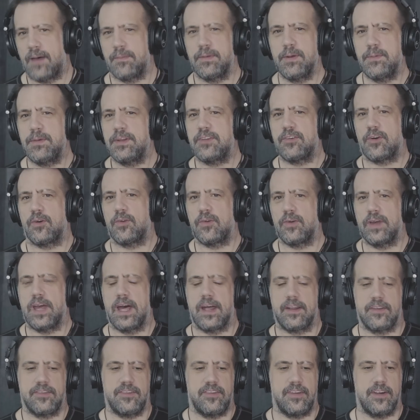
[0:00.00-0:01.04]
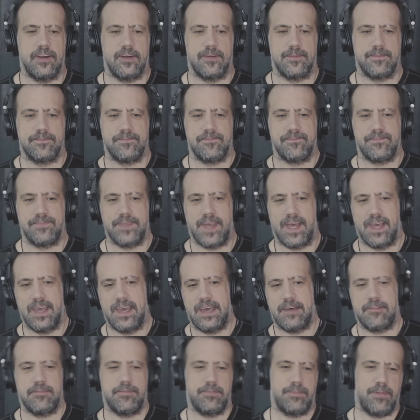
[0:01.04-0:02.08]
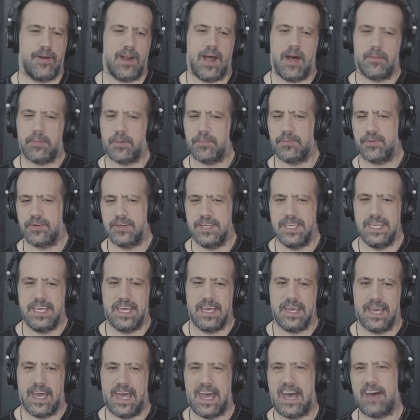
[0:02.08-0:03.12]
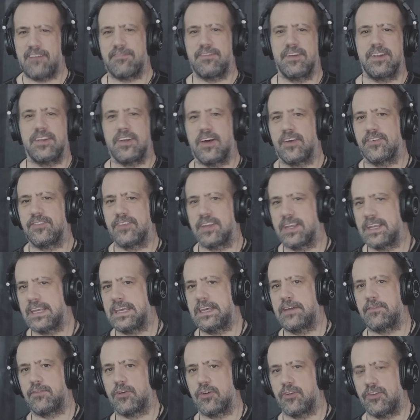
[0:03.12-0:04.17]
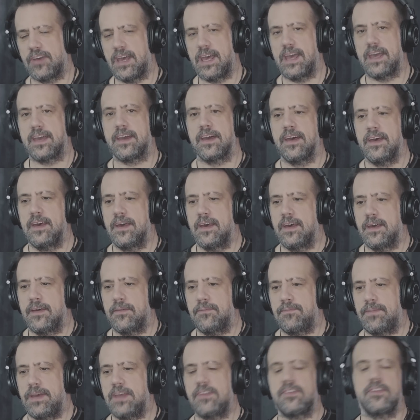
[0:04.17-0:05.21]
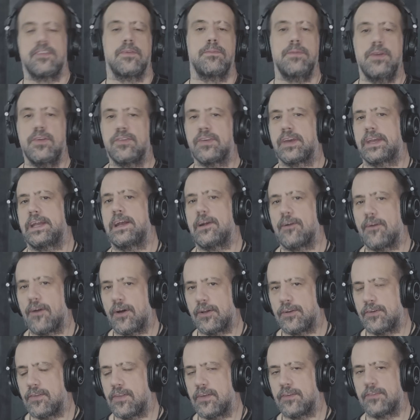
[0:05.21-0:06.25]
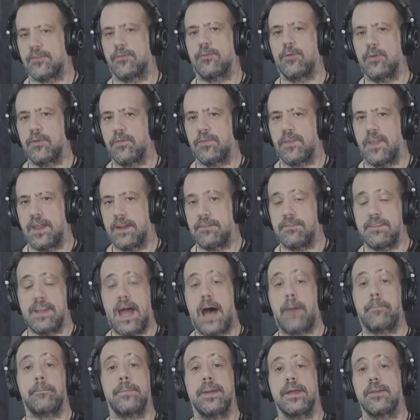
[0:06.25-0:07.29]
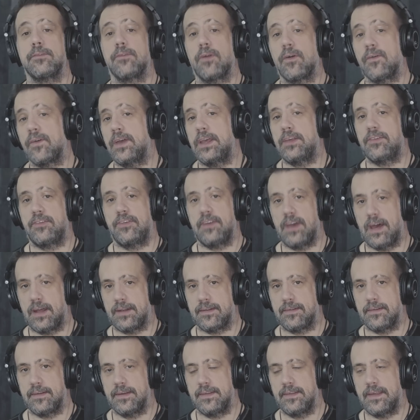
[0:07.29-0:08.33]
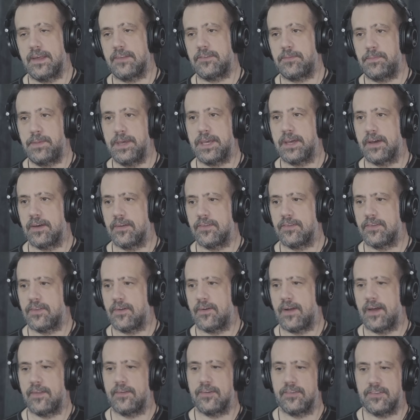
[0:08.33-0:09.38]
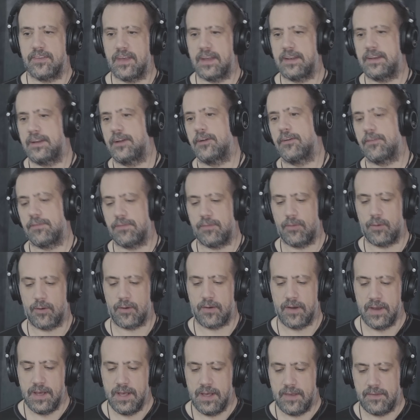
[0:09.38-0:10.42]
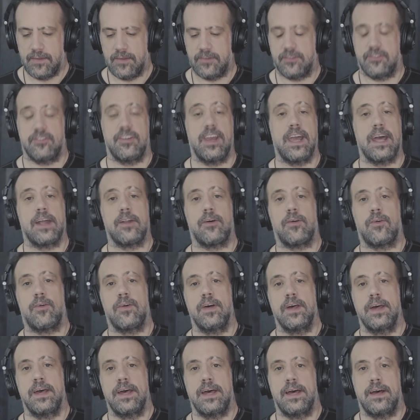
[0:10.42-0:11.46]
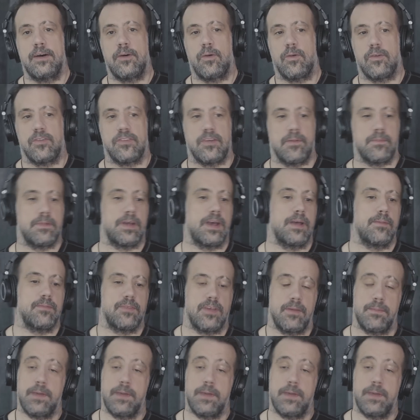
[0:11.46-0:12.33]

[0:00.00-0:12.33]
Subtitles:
gonna be totally honest here. I have probably half a dozen, give or take, pieces of music gear under this roof that have not been released yet. And that's because they're either sent here for this channel, or sometimes I